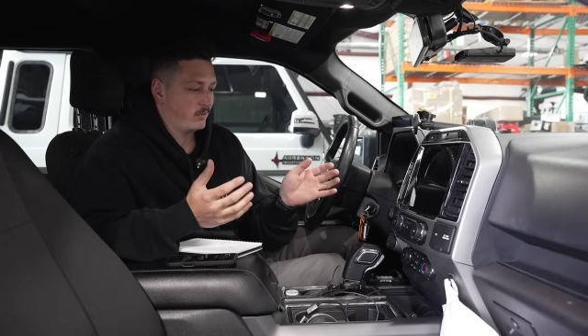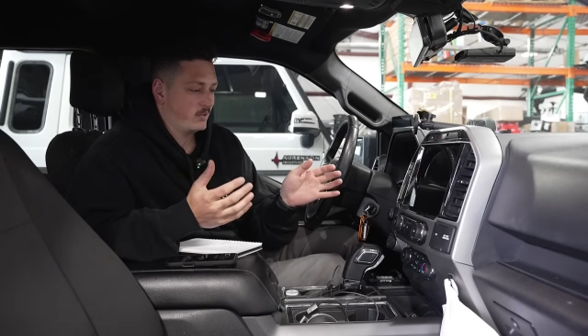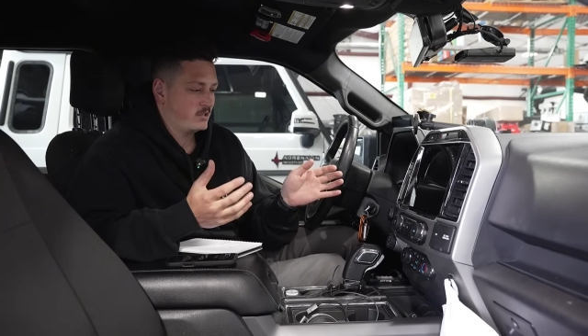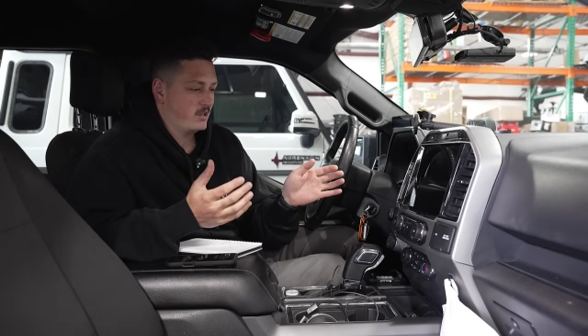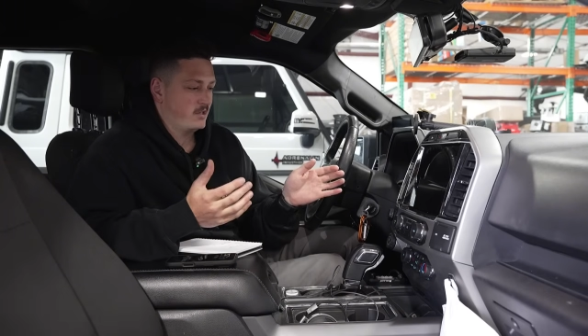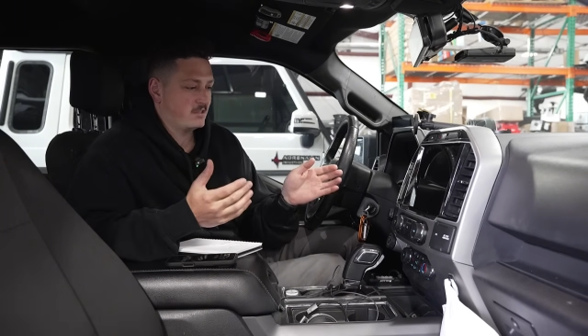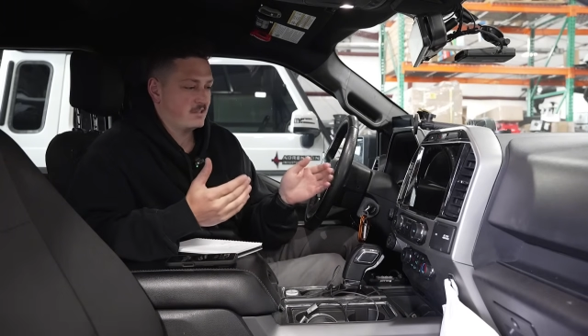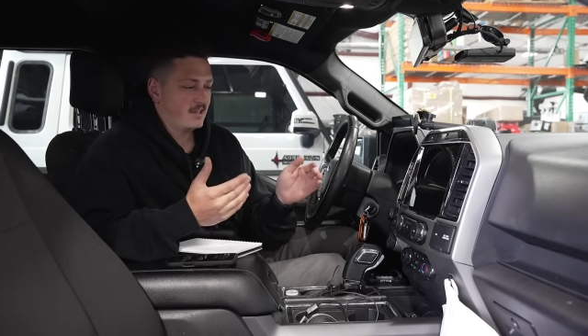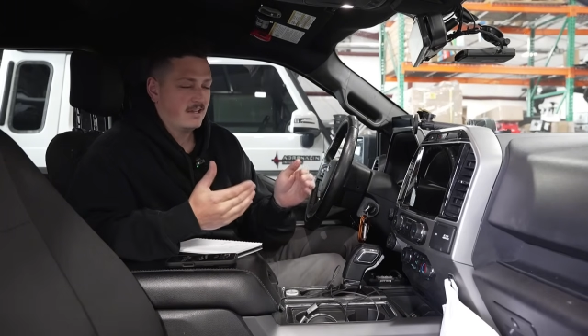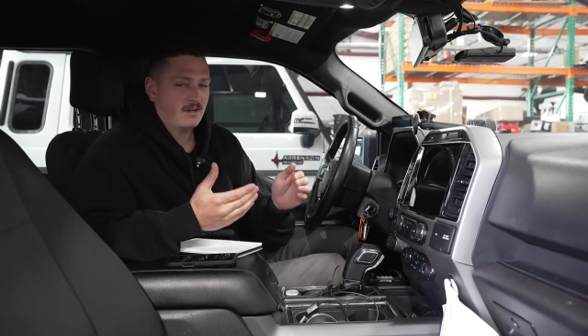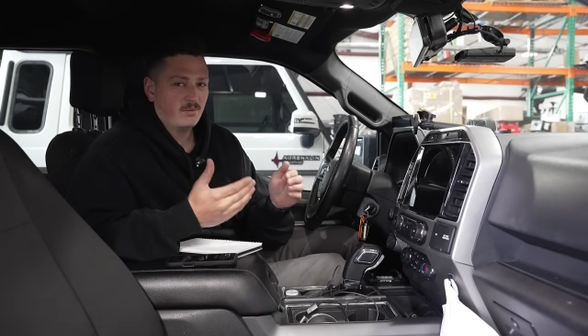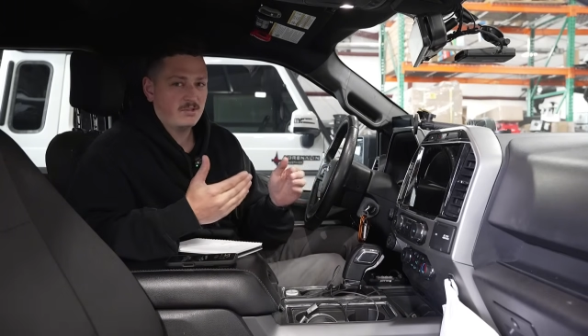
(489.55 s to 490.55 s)
which is
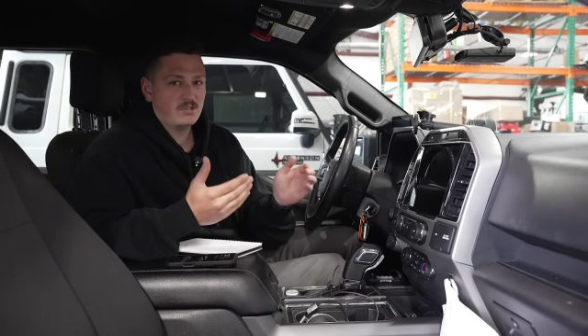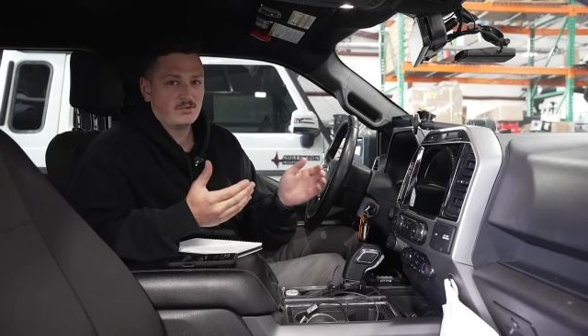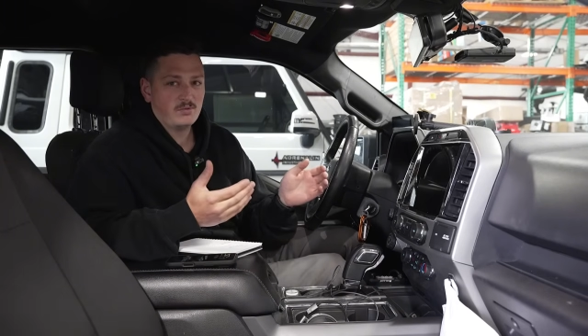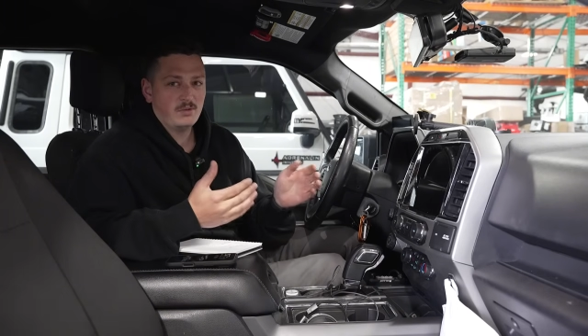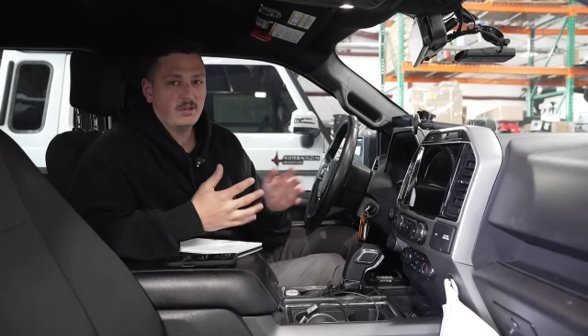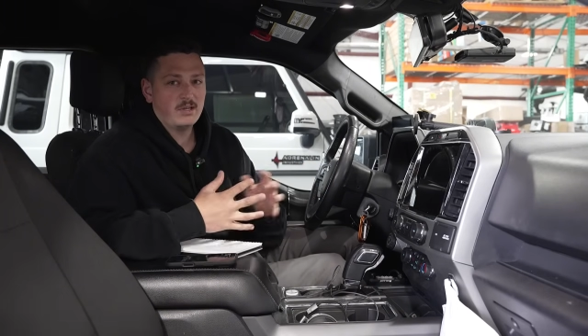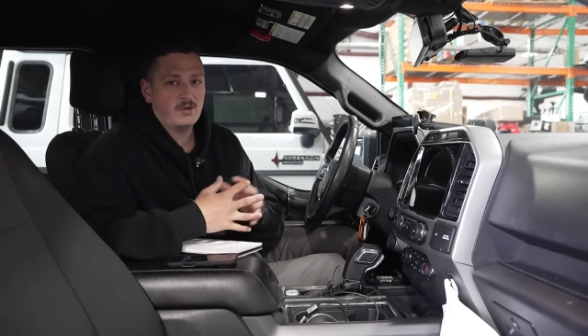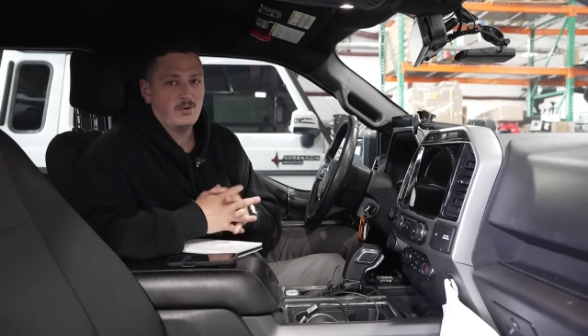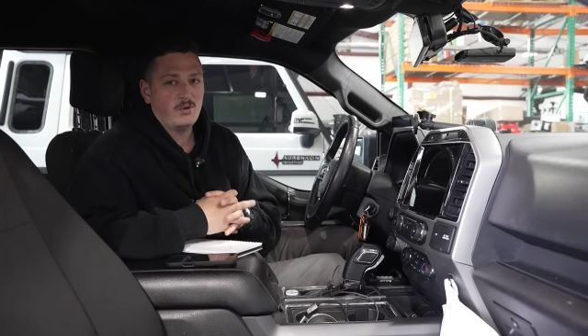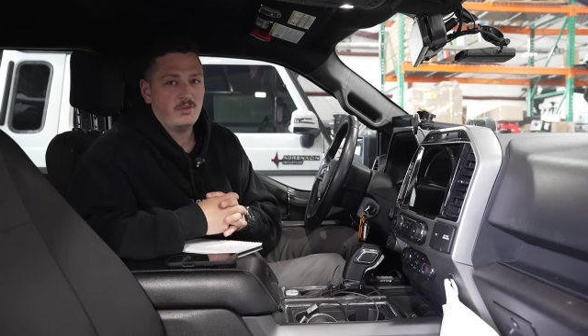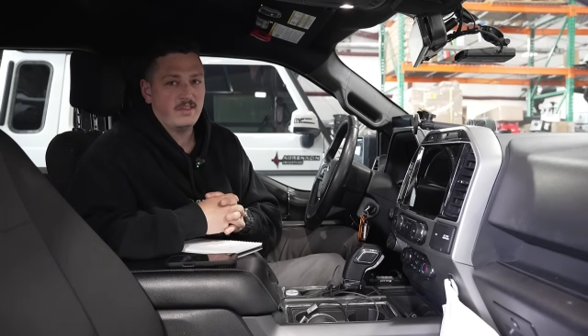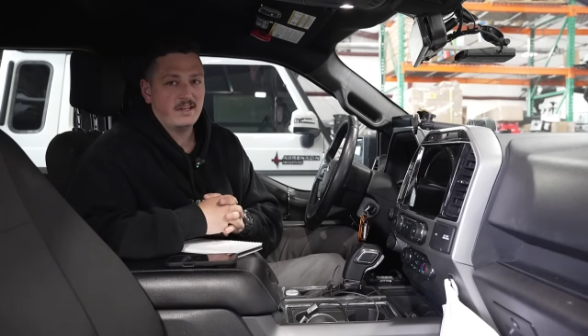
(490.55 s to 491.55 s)
really
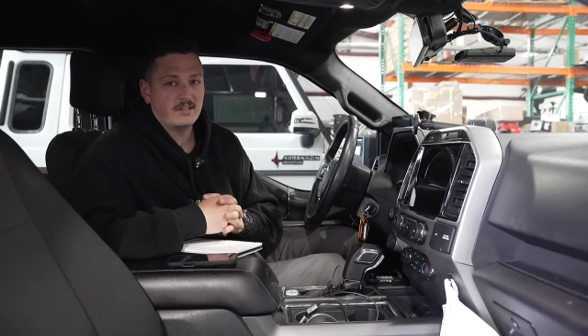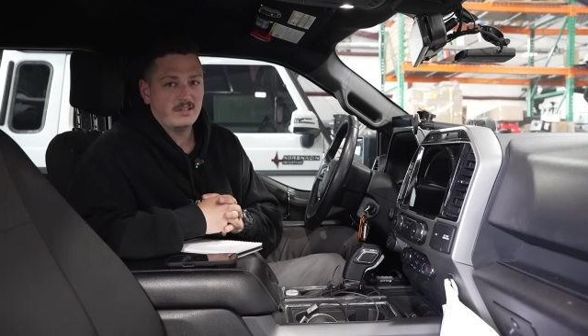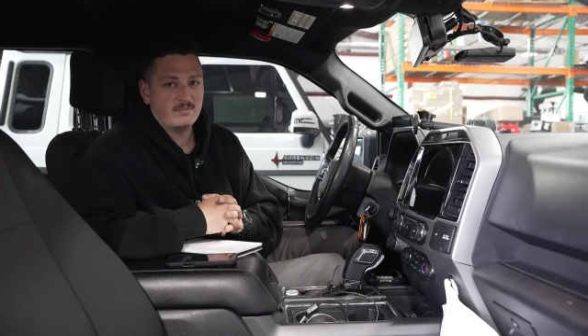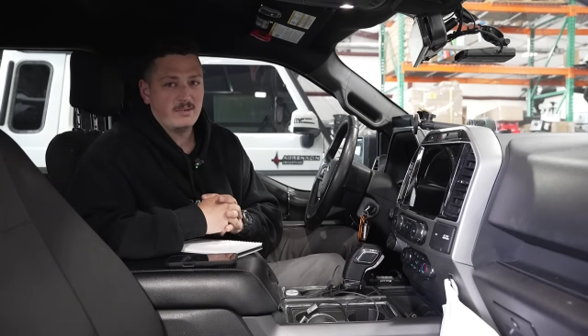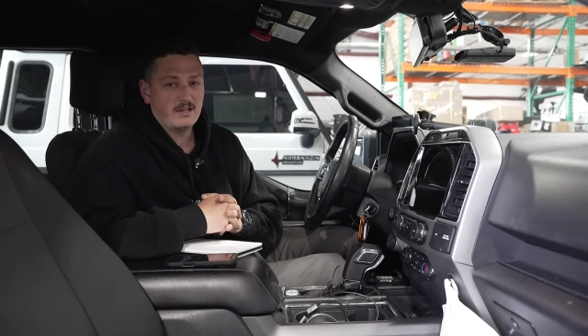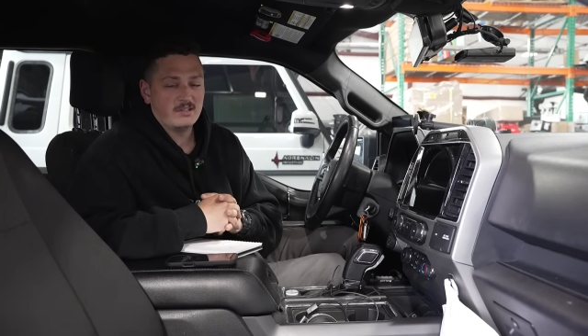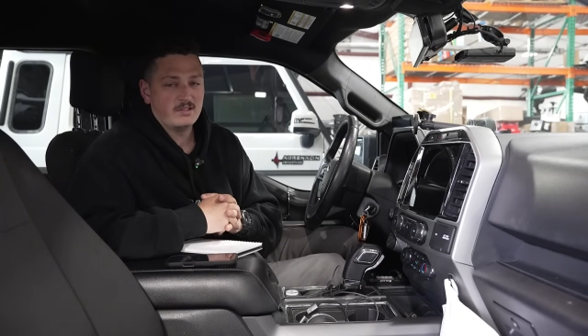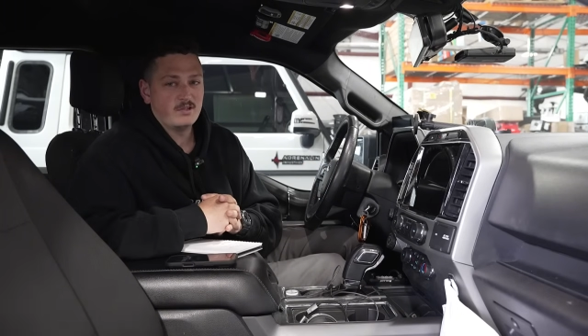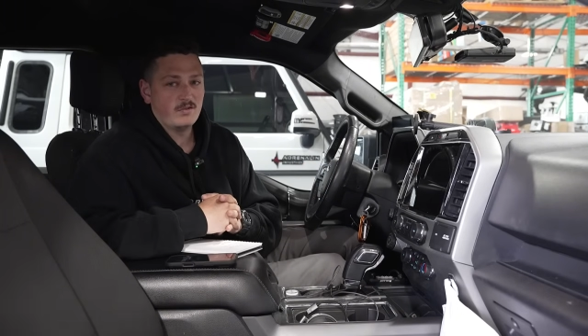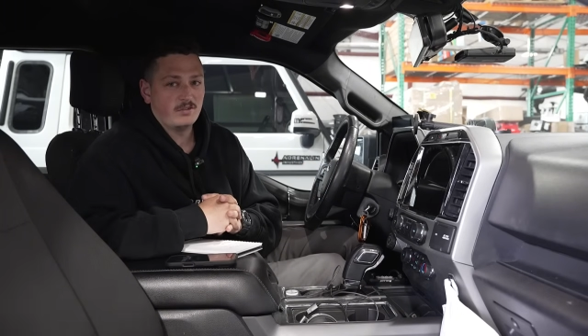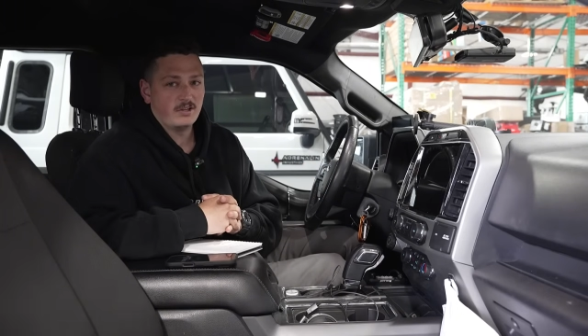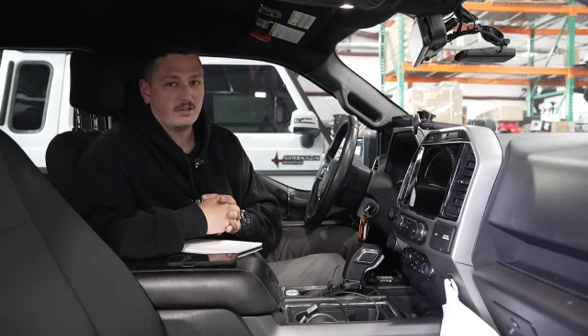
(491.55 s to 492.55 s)
cool thing to be able to
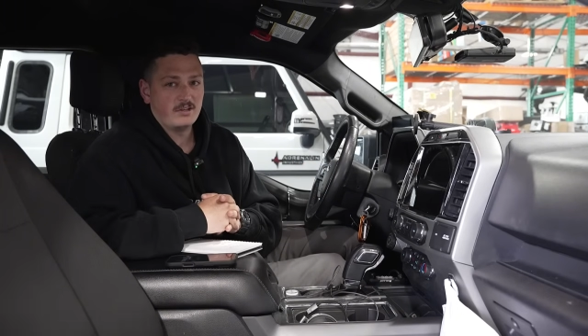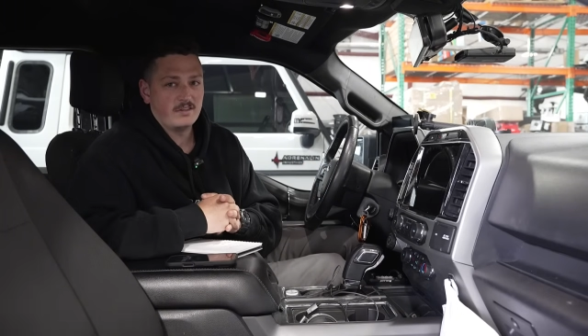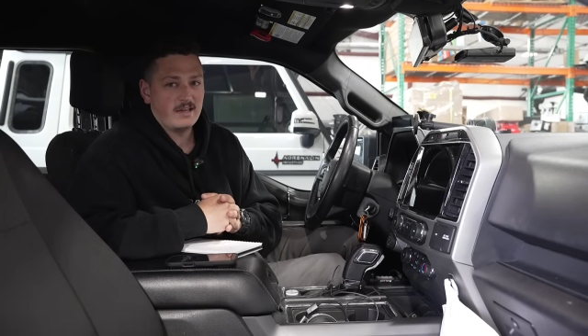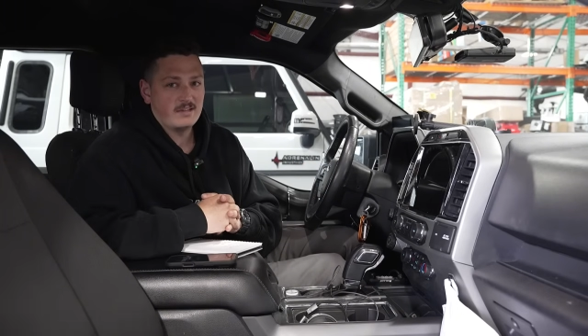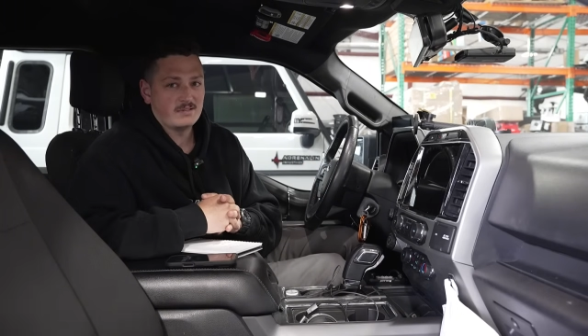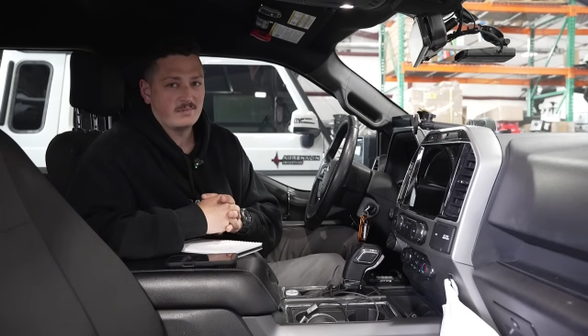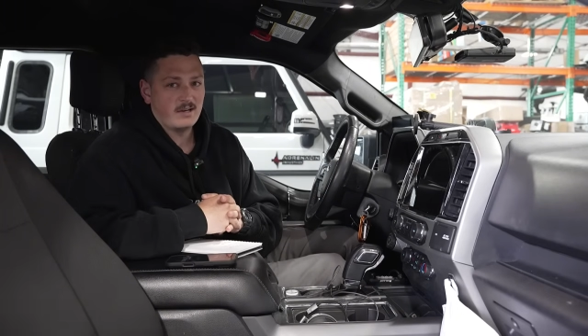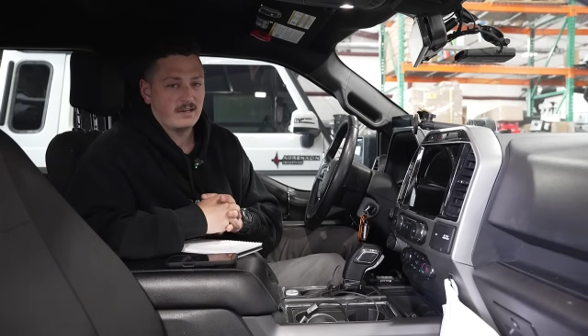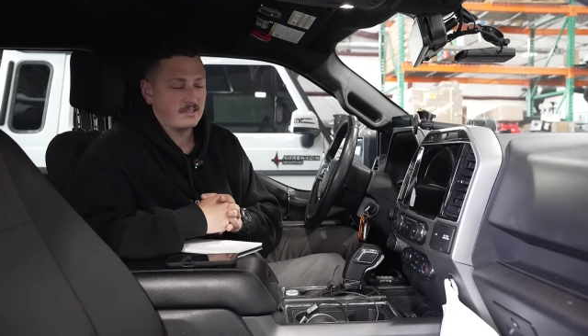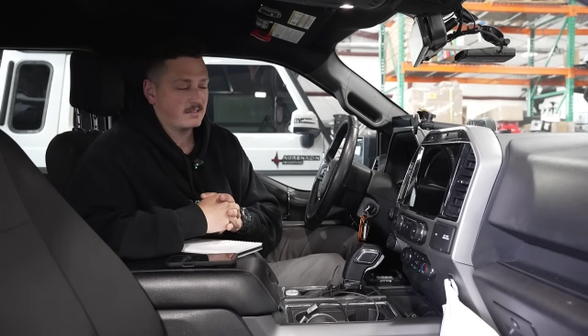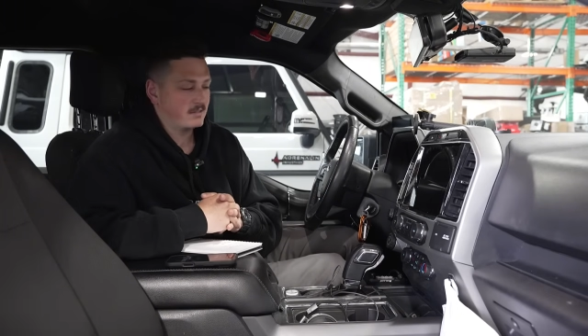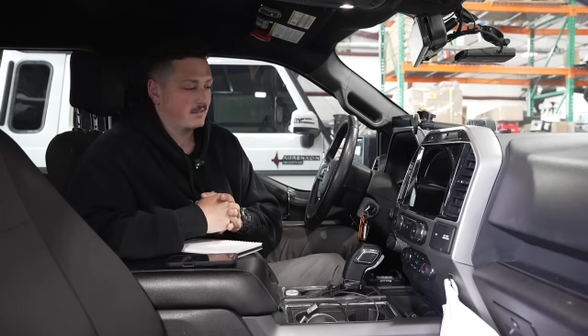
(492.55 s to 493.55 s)
do for under $1,000.